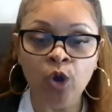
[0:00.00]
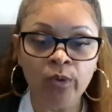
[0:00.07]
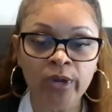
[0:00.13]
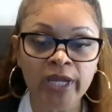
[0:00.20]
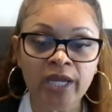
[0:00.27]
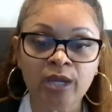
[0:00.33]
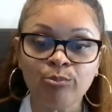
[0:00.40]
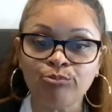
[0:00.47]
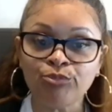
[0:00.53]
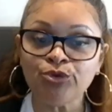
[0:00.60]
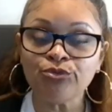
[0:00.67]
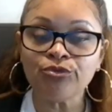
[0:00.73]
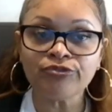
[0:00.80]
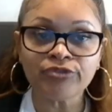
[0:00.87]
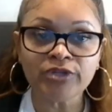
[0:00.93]

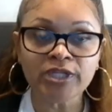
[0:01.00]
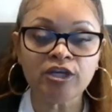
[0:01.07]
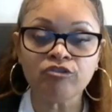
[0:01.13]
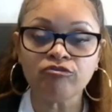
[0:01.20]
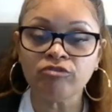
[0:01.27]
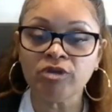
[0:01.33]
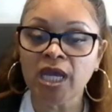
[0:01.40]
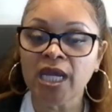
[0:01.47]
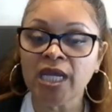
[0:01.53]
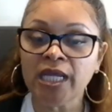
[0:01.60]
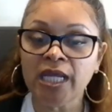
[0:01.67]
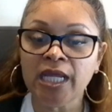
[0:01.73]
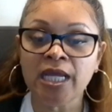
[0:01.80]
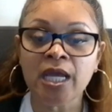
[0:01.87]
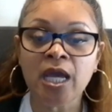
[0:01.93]
flowing beautifully,
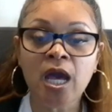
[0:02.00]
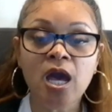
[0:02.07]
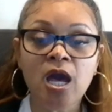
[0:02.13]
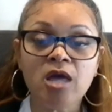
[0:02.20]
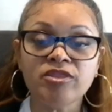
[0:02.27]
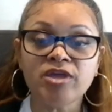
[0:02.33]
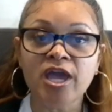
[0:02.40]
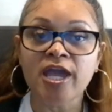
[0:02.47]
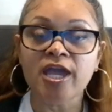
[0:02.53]
creating